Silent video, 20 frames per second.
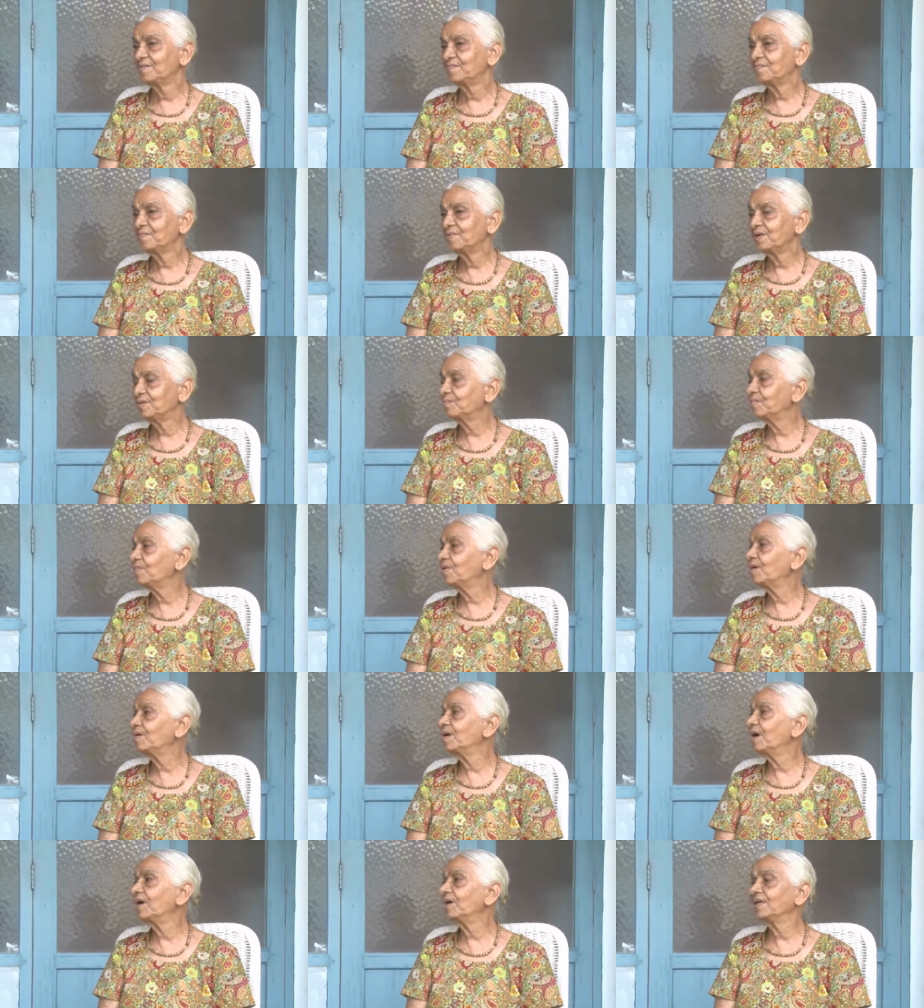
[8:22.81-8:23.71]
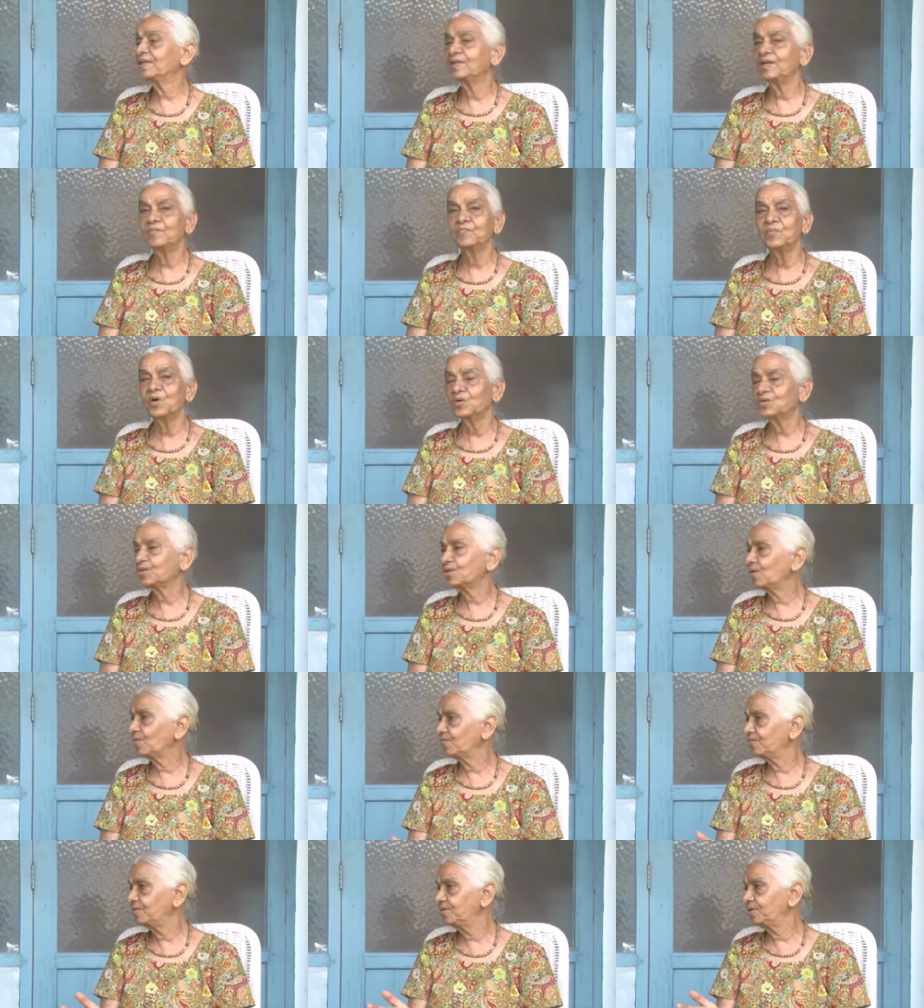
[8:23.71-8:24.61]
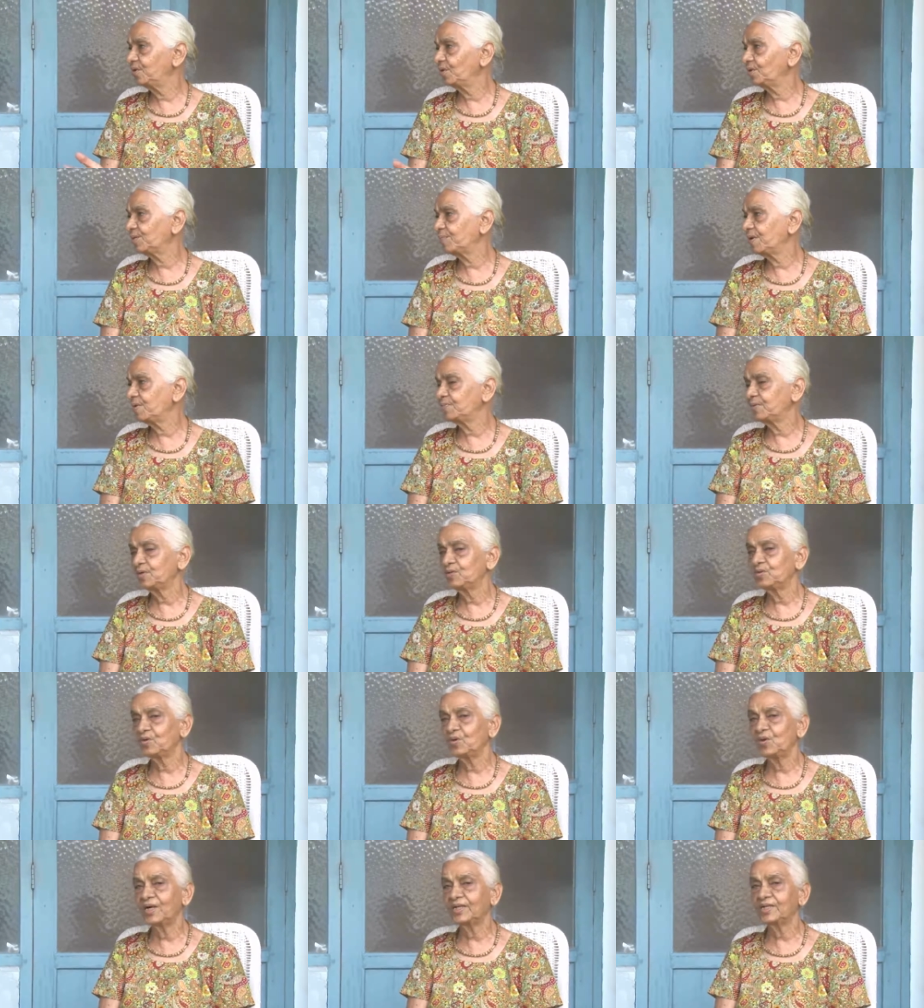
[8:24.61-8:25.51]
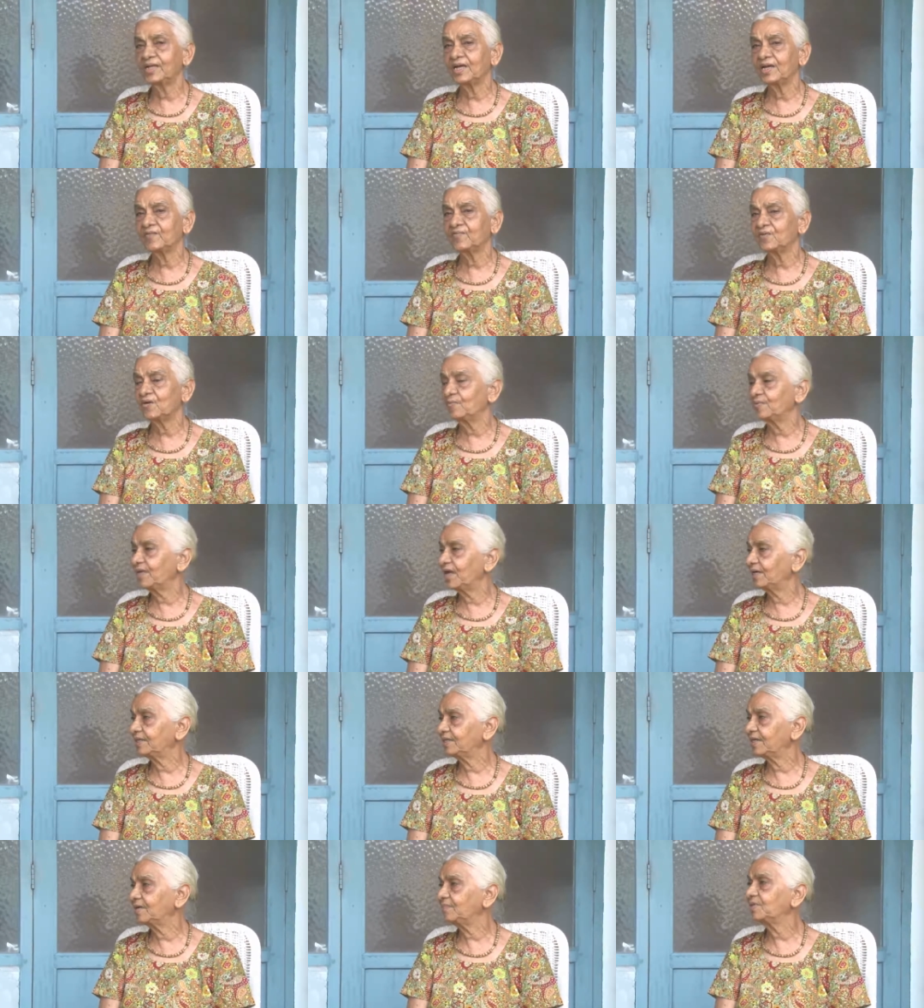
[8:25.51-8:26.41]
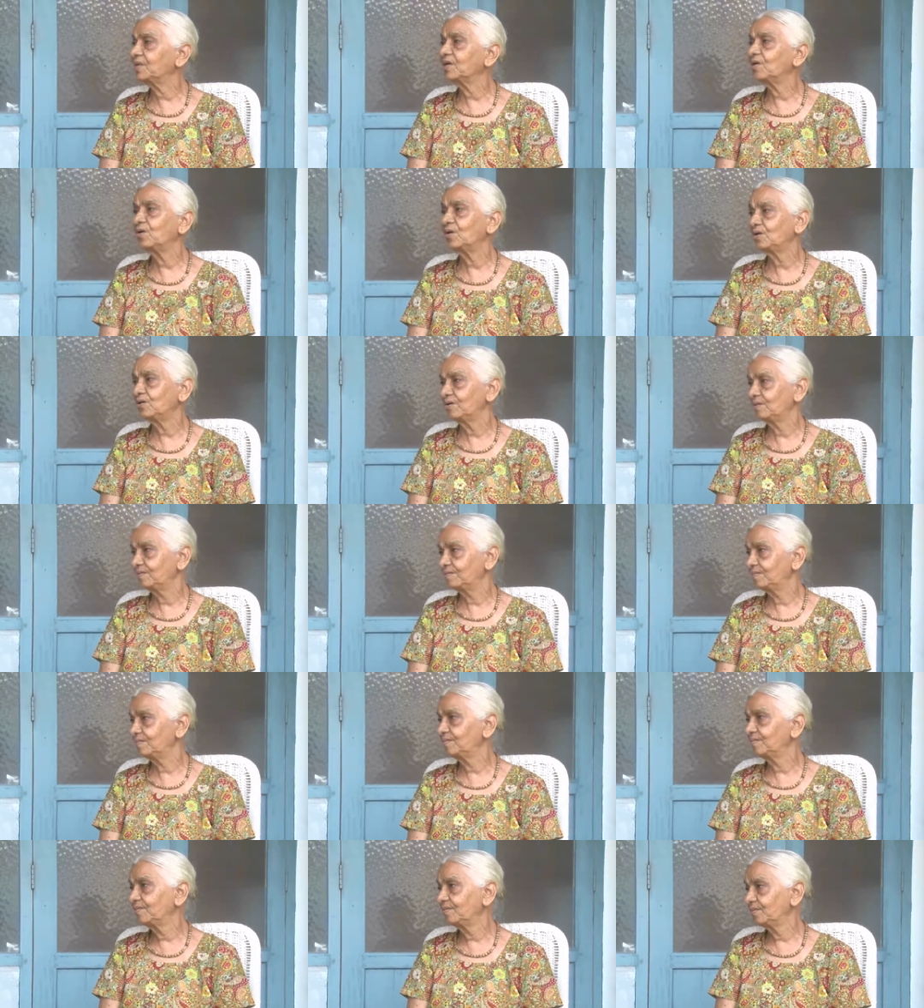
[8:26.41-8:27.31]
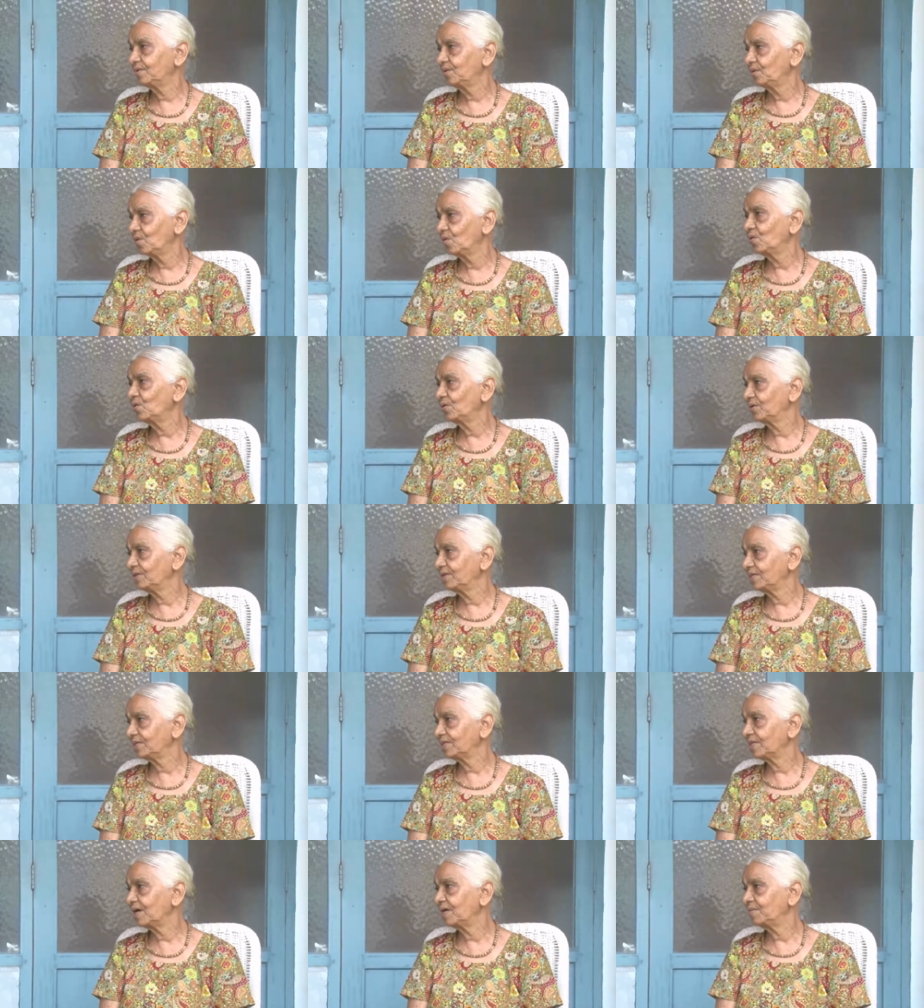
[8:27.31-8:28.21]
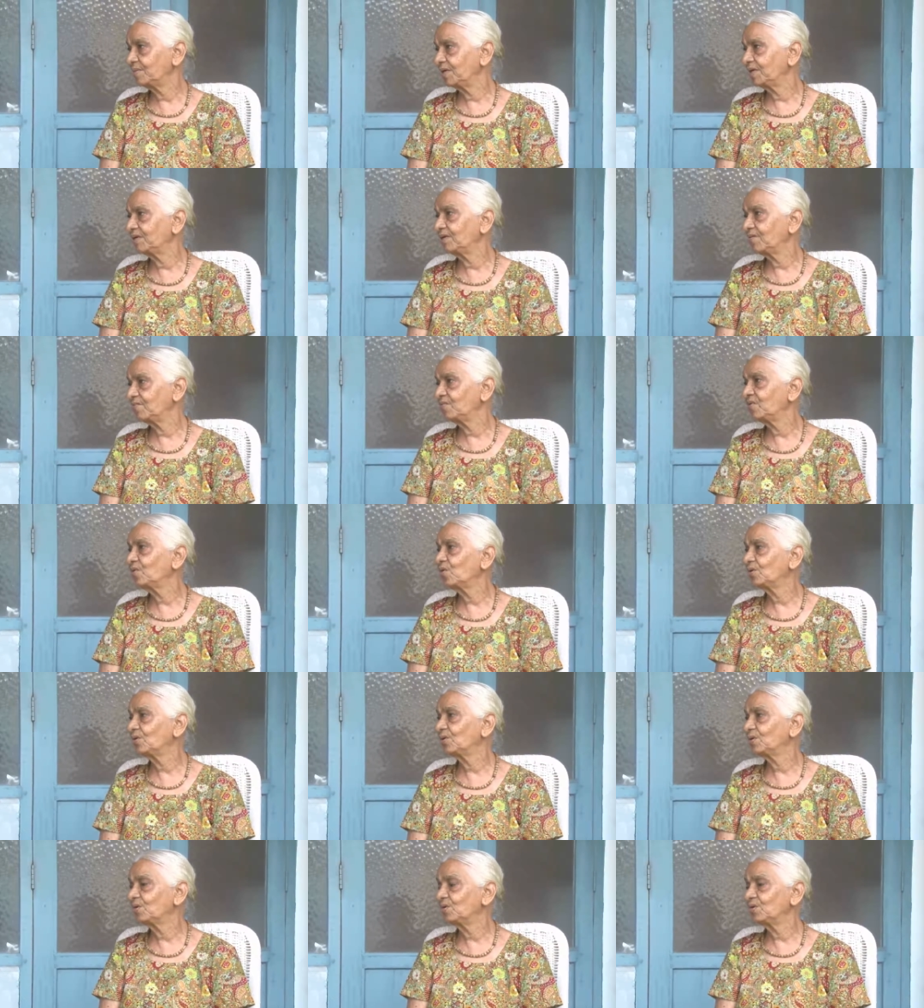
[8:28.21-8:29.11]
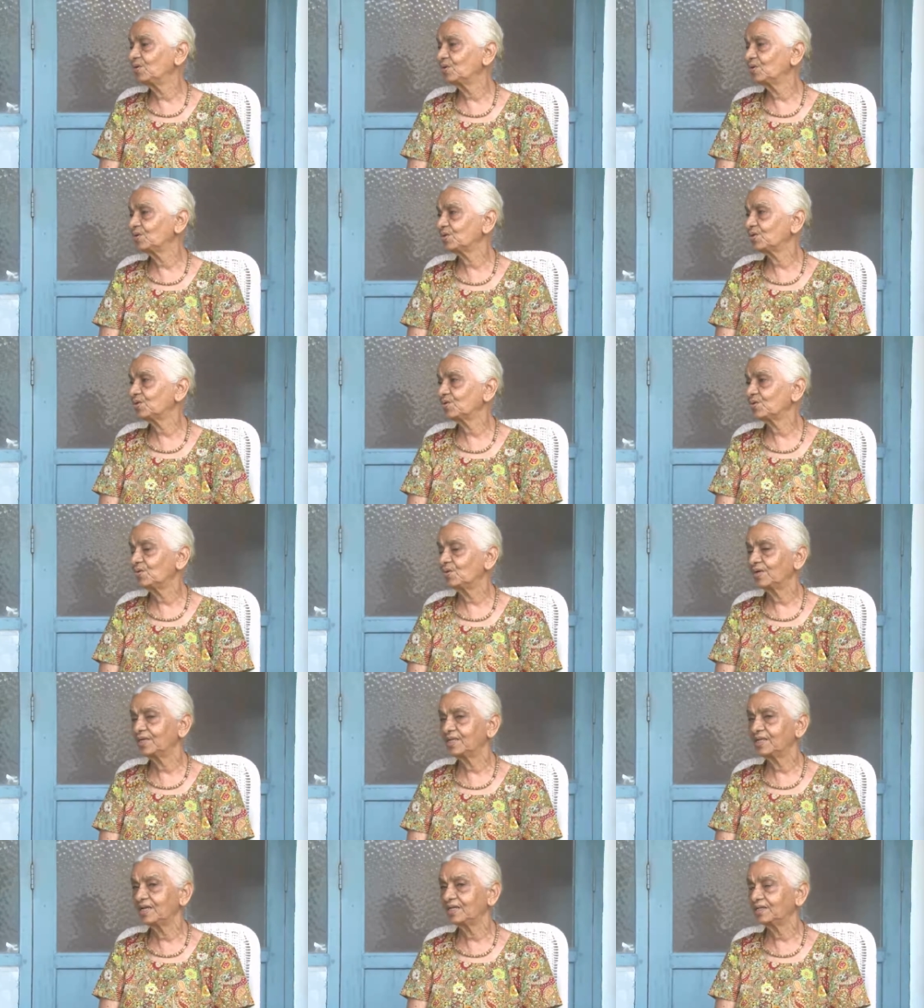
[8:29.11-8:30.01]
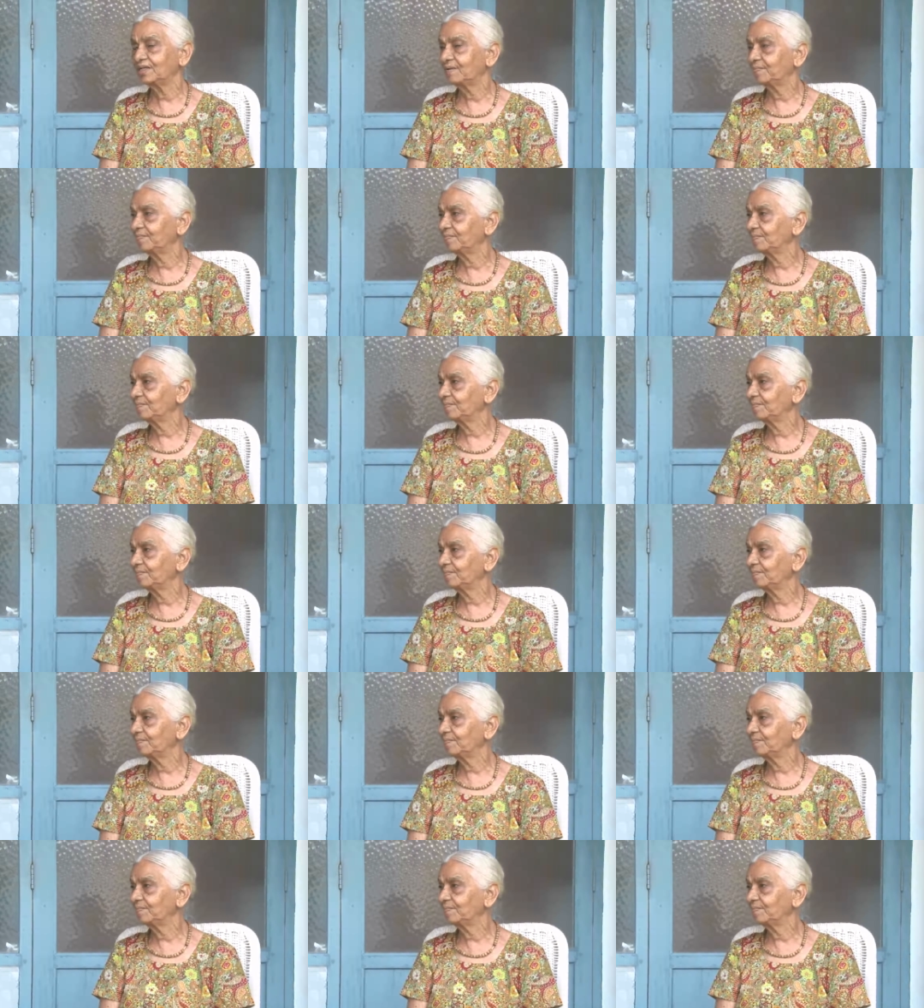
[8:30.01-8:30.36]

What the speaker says: But I think most of those people who are there from that time, they all know this. I mean, we also used to go at that time.